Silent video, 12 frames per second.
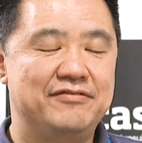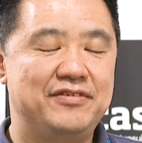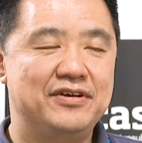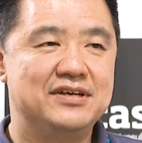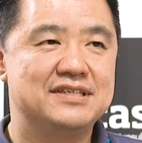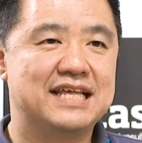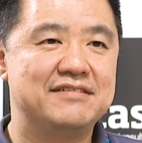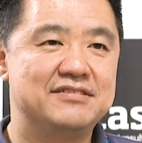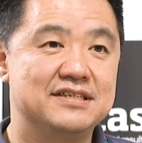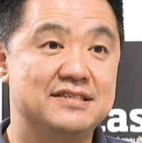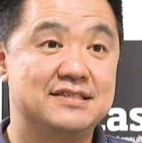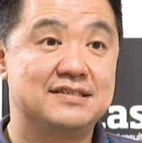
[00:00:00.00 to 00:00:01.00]
Phocas gives
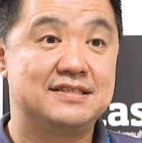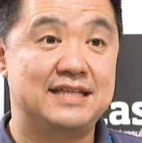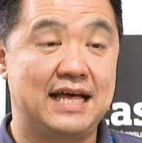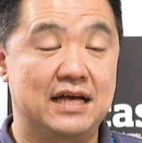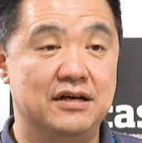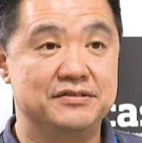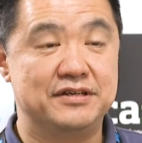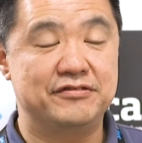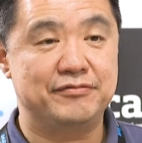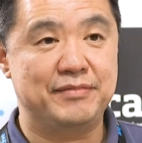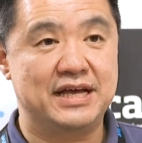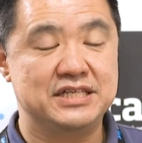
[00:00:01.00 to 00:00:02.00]
us sales
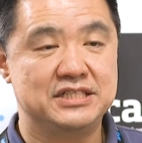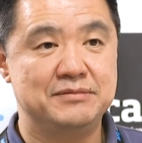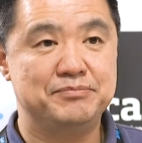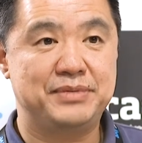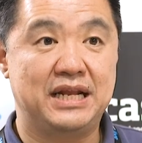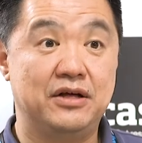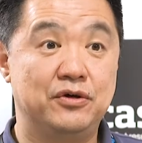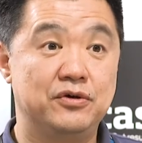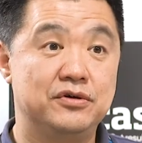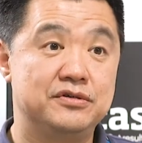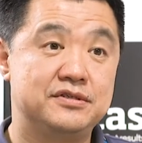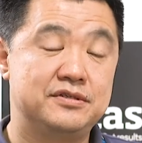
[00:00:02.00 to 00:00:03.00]
information, but
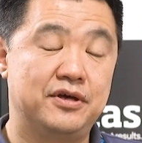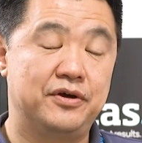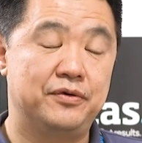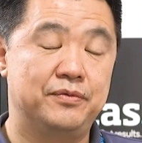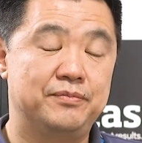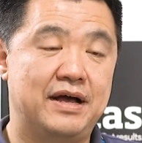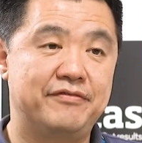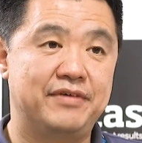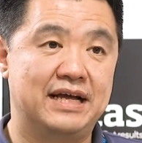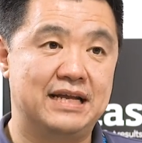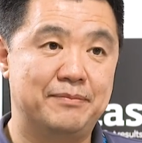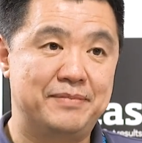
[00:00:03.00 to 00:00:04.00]
also I
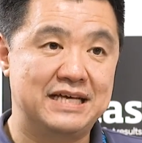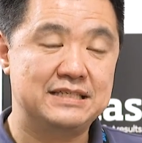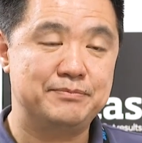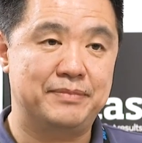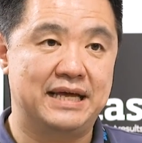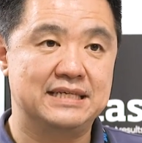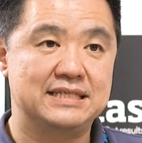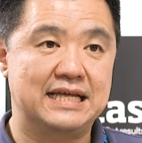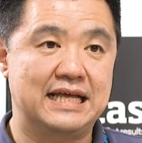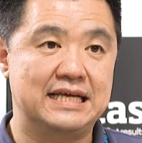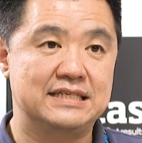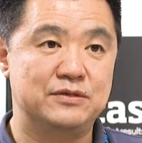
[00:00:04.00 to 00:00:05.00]
find the best bit
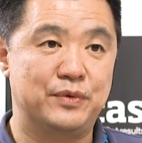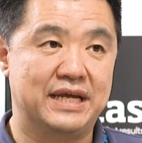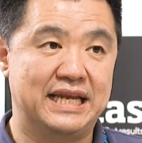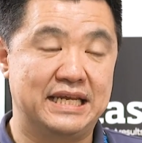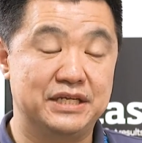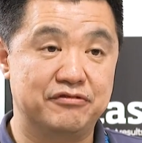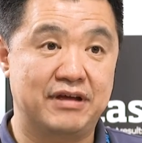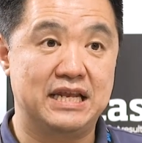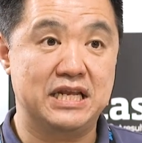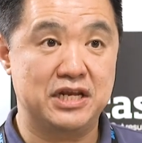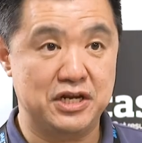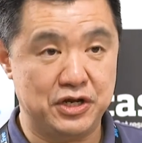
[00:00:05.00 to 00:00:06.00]
is we can
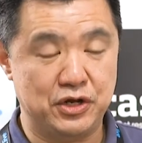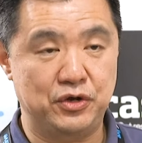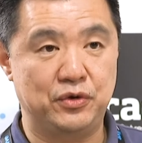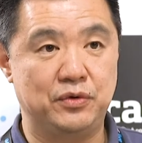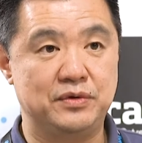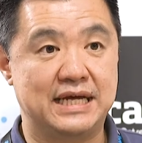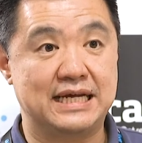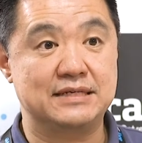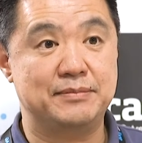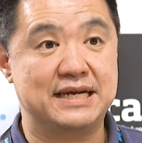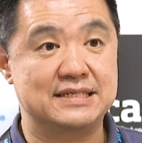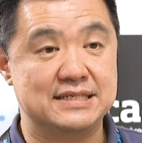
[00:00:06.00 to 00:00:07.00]
integrate new
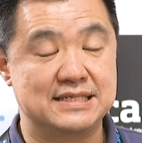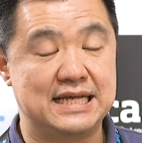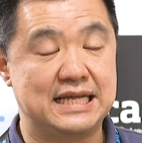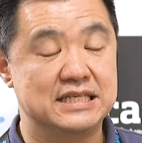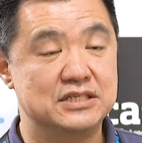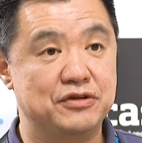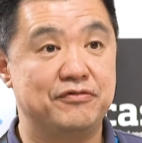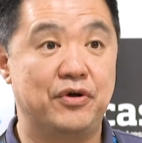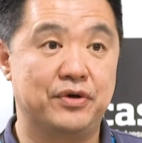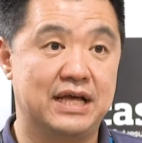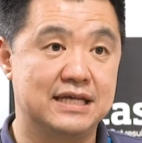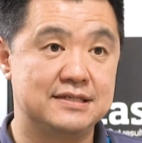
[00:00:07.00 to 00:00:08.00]
databases into
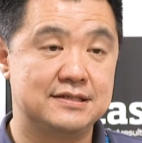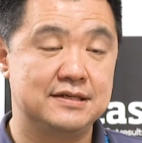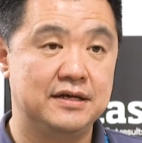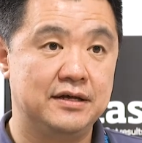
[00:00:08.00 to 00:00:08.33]
Phocas.